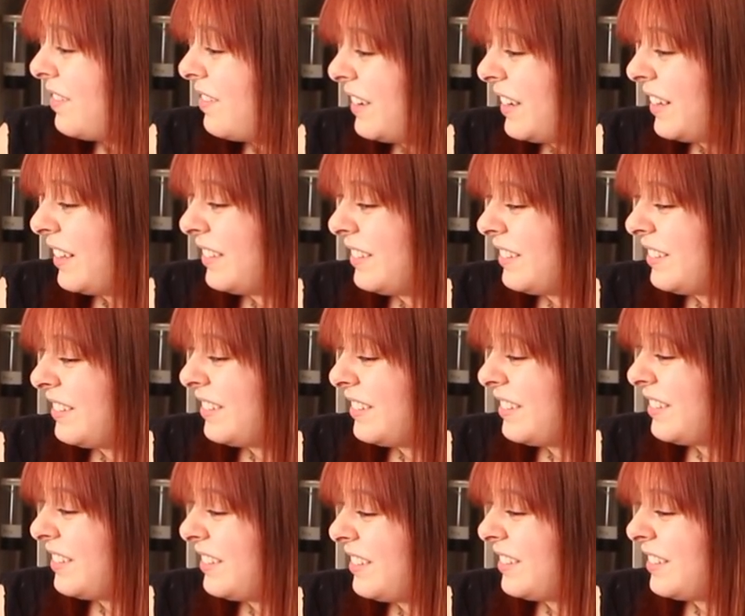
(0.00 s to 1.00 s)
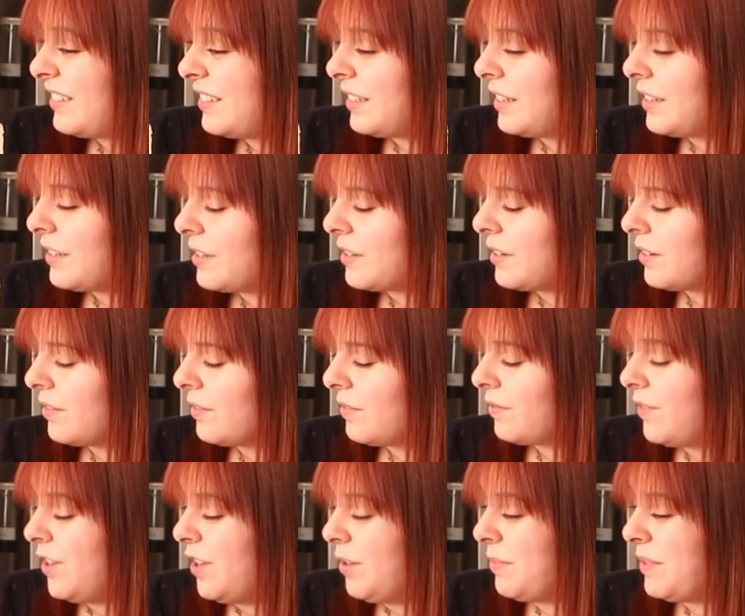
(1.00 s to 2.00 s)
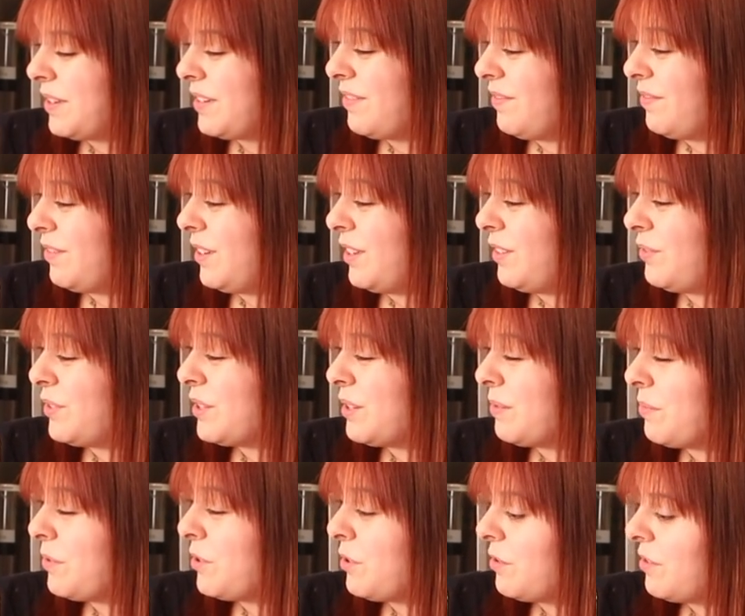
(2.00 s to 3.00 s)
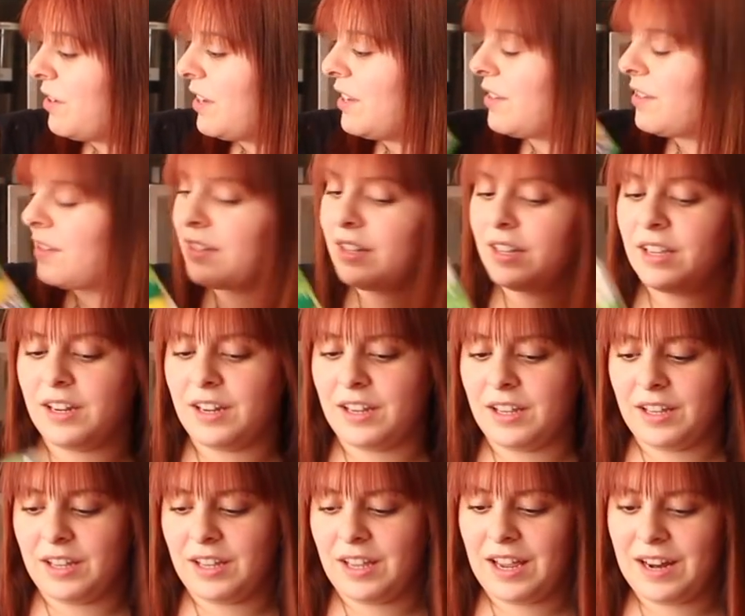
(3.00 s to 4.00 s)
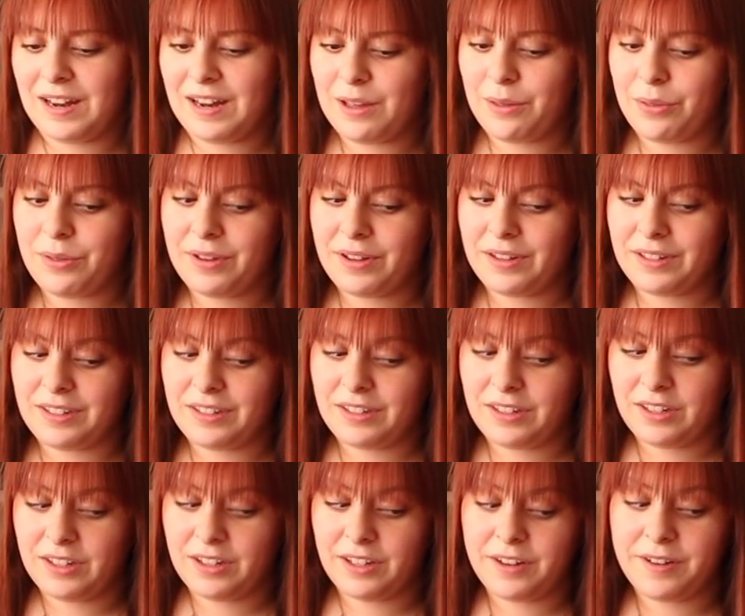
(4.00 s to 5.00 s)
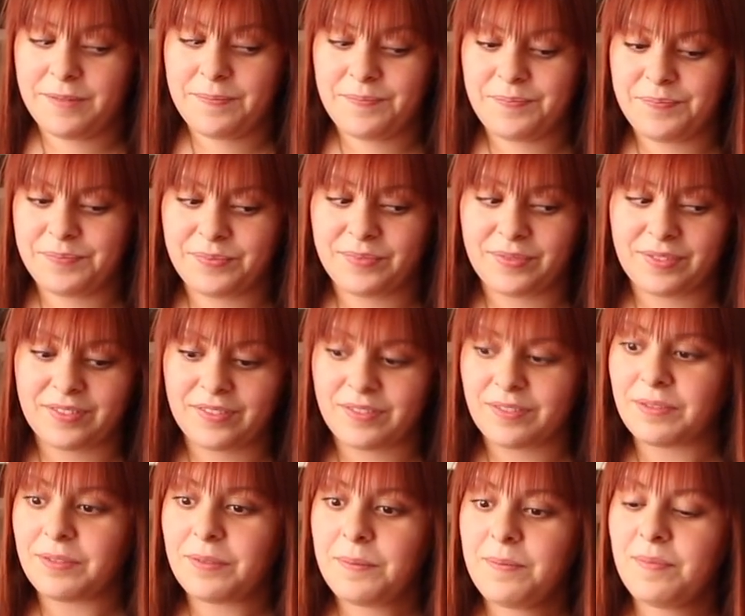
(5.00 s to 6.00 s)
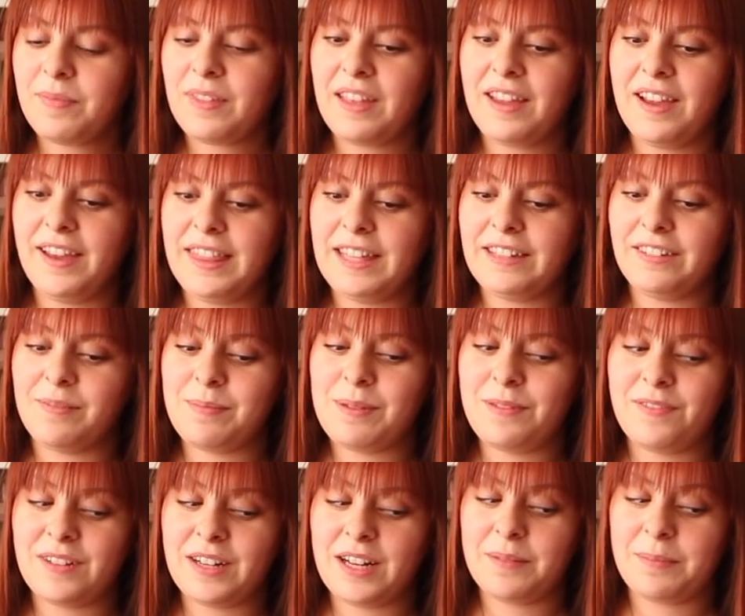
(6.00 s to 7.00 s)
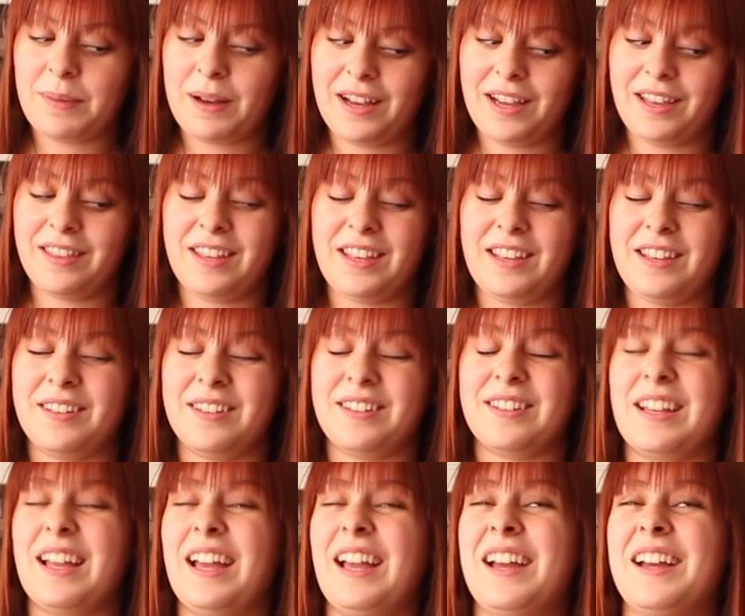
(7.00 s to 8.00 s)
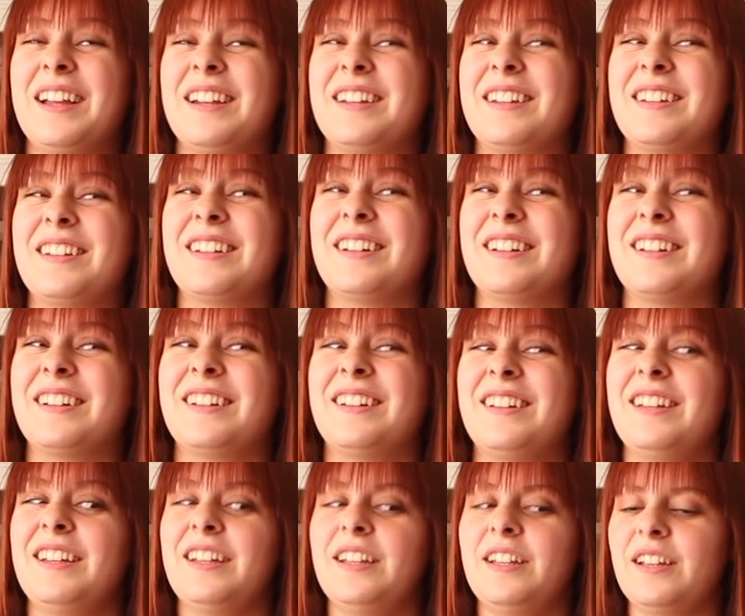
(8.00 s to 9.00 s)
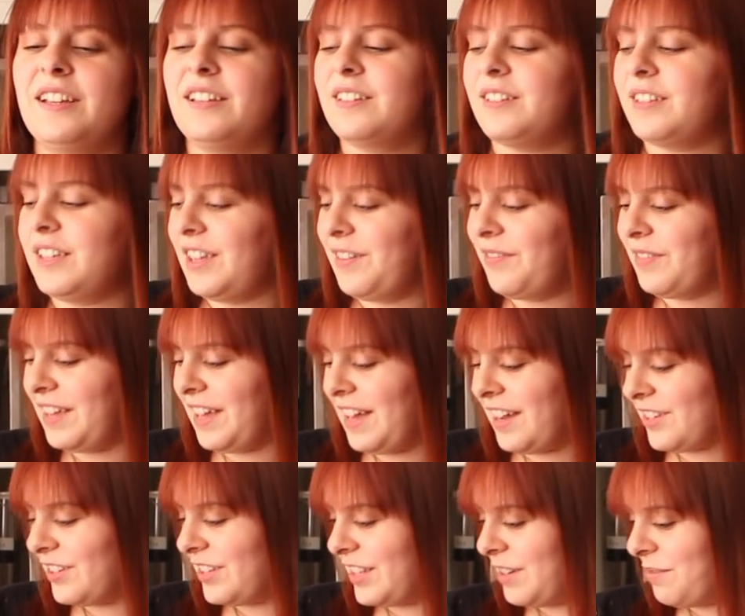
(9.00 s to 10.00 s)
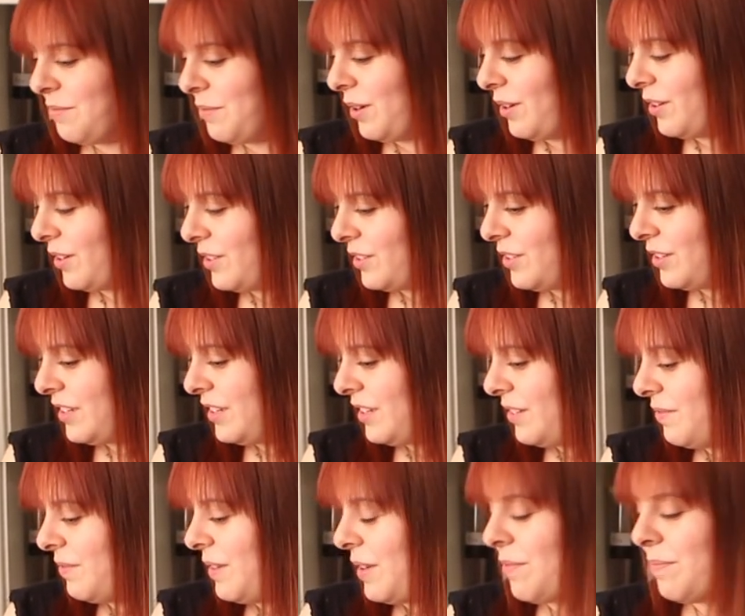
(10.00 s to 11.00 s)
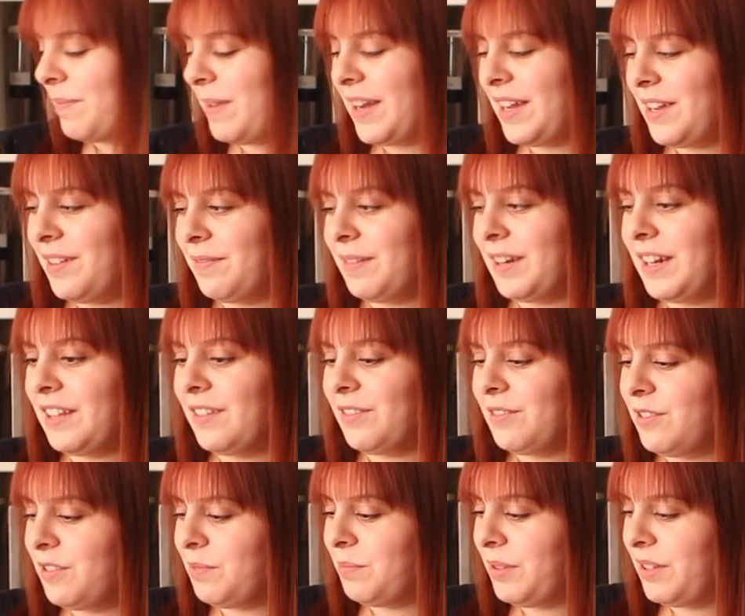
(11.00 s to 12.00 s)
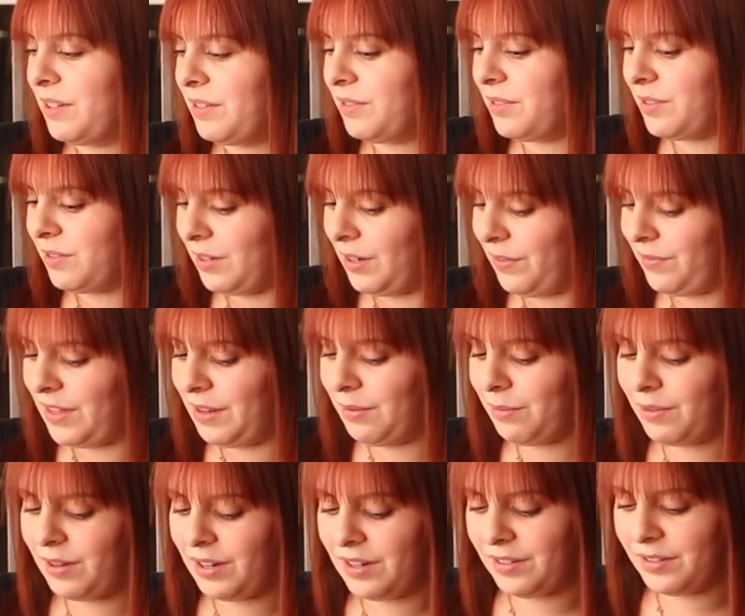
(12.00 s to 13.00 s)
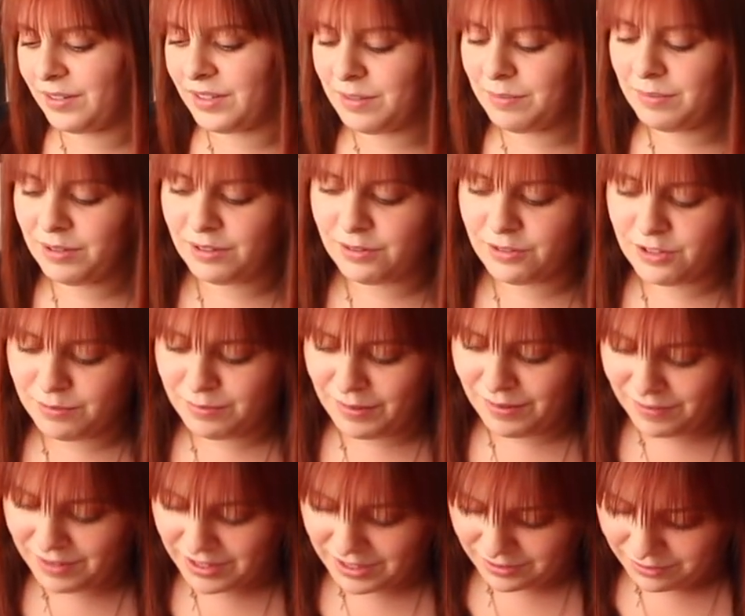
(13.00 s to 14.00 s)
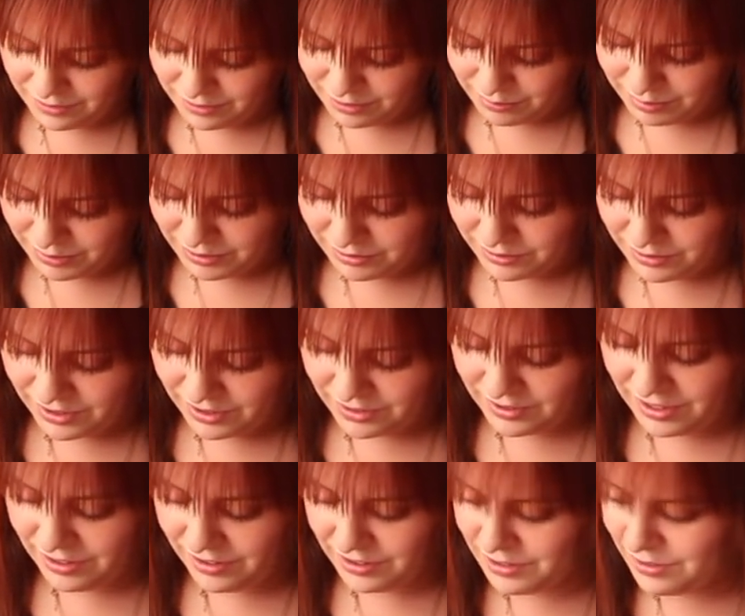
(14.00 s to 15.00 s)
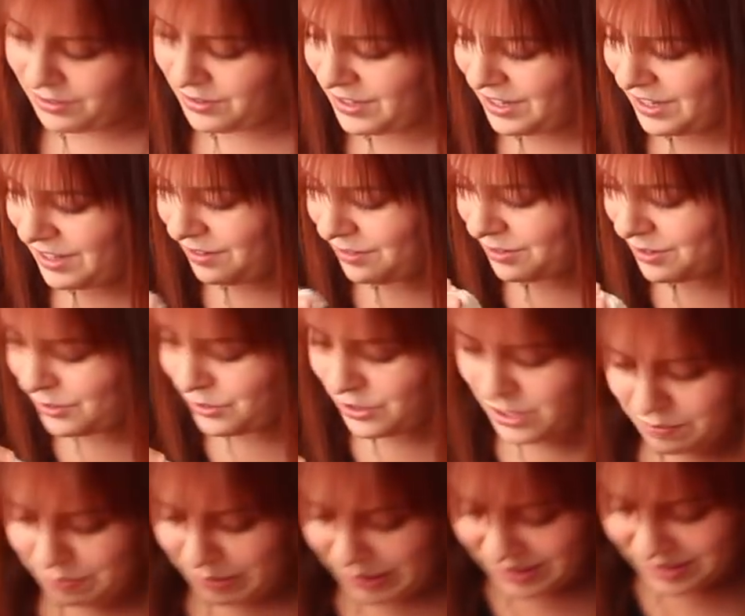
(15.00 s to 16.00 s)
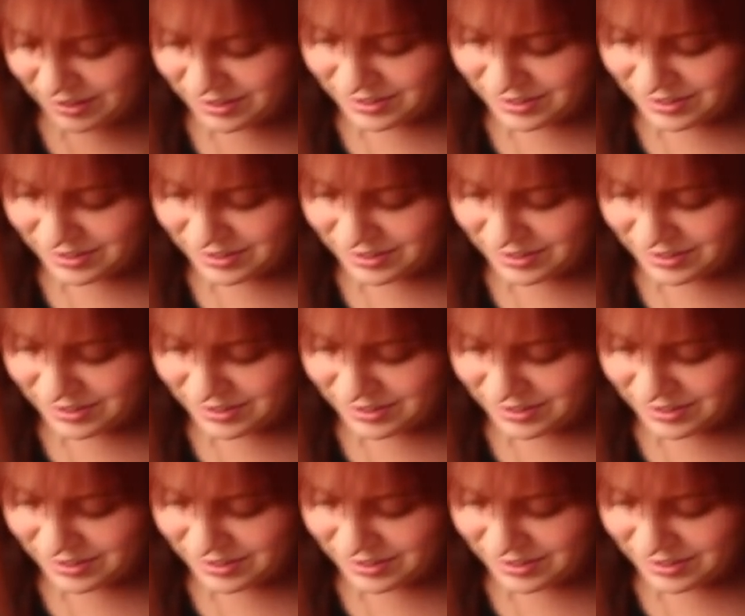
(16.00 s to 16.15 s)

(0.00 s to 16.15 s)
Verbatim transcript: well, a certain film that involved some toys. And I thought, uh, I thought it would be funny to buy these and uh, see if they actually worked with my regular Duplos or if they were at all similar to my regular Duplos. Because here you see there's a sheep.